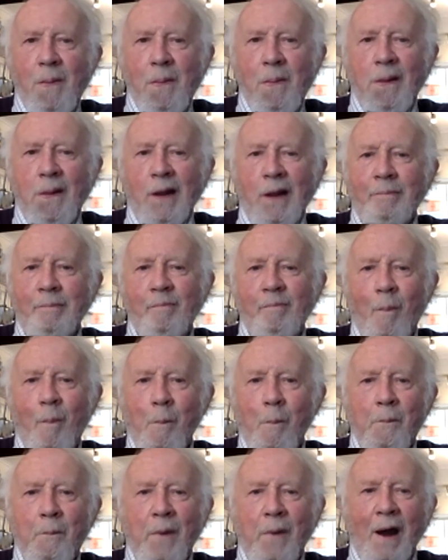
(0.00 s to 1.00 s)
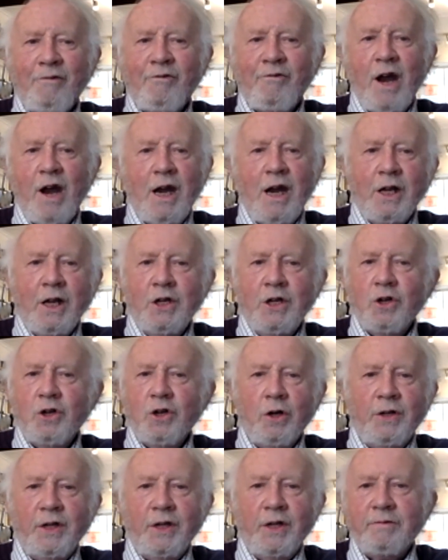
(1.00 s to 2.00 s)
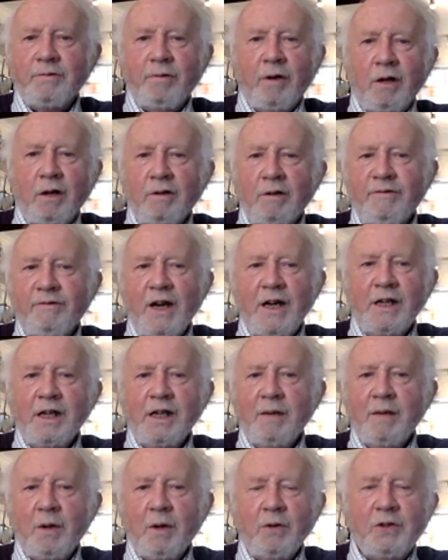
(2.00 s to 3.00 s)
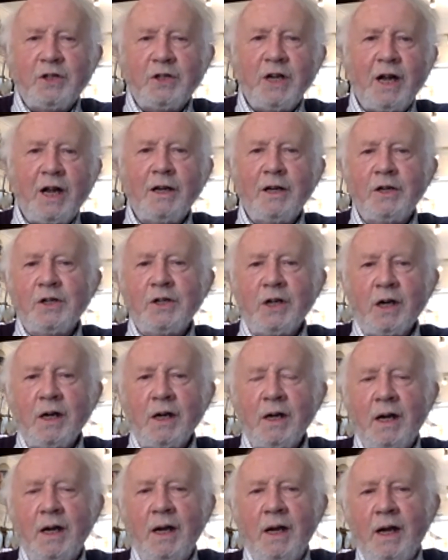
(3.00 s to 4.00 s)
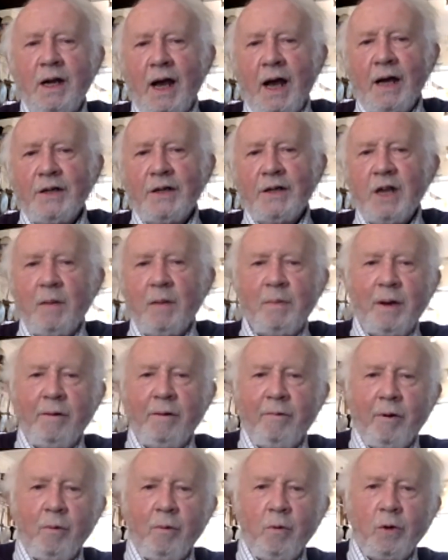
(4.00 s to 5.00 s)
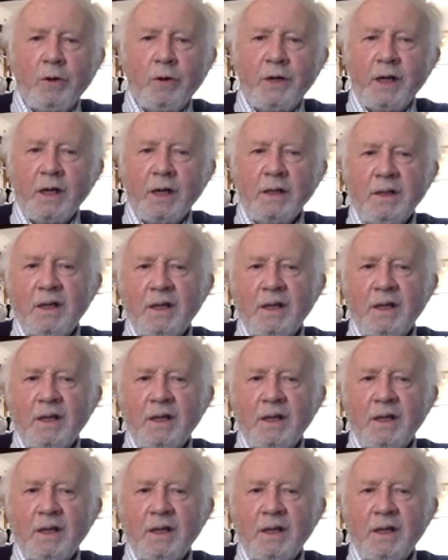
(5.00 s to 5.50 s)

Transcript: I've greatly enjoyed this role, finding it both challenging and deeply rewarding.